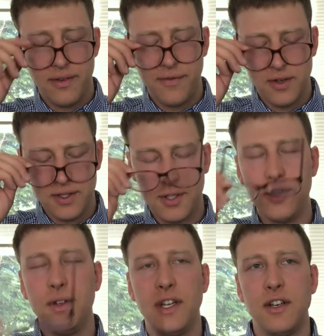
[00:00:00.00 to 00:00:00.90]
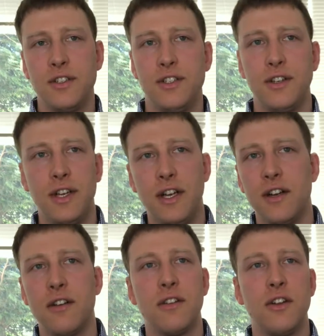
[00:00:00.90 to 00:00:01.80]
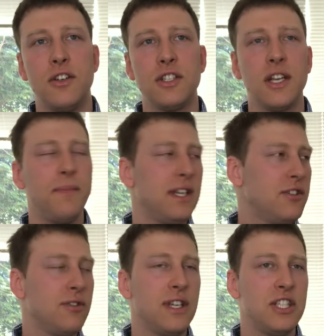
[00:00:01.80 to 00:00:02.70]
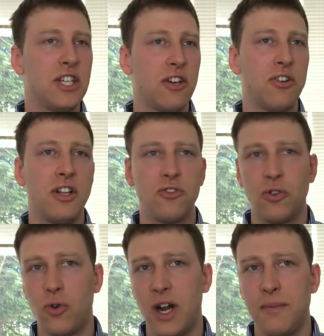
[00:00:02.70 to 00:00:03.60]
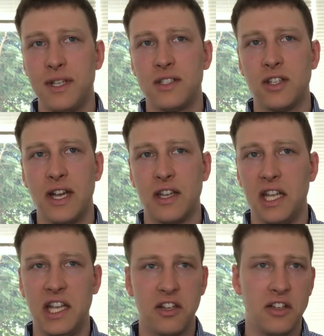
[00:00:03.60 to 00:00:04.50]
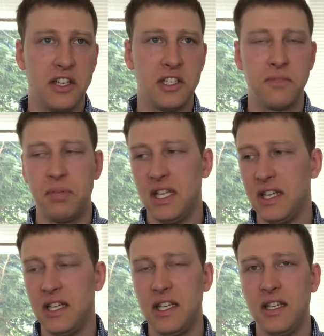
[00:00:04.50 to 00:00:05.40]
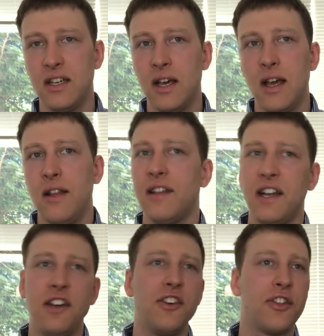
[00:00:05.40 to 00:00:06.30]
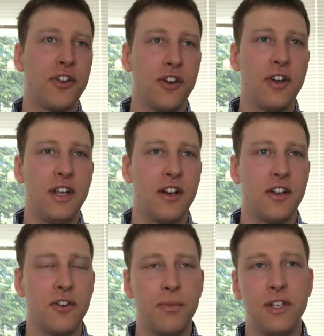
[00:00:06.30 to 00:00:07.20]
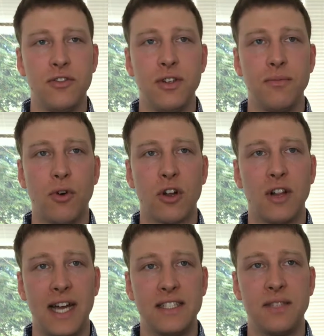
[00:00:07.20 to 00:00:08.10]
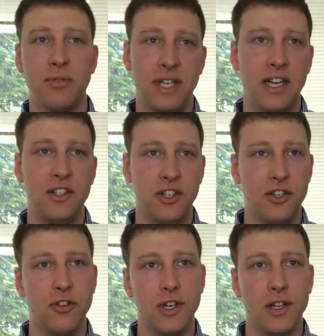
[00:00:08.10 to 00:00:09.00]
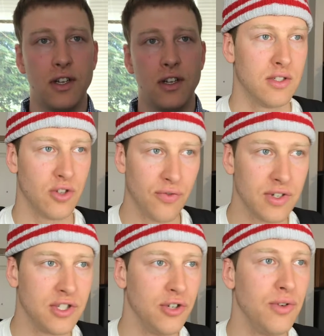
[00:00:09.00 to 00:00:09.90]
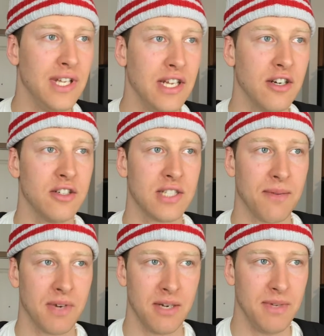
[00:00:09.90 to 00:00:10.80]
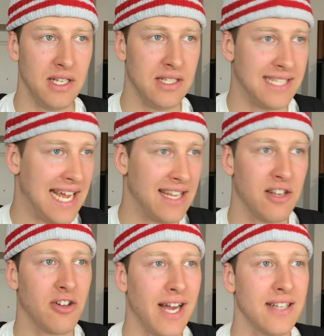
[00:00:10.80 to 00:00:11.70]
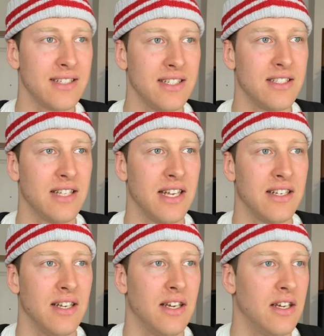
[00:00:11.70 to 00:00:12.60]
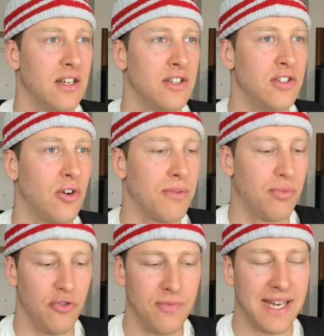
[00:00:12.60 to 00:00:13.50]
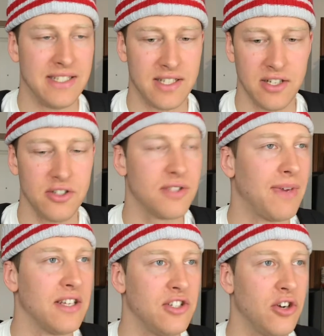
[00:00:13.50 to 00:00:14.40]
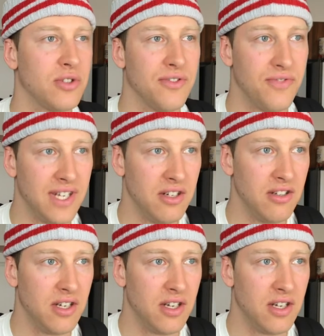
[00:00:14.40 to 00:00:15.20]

The first 2 years you're here, you're just going to be doing general requirements like English, PE. Then in your third year, you'll be doing more classes pertaining to your degree. So for 2 years, I'm going to be taking classes that don't improve my skills in my chosen field?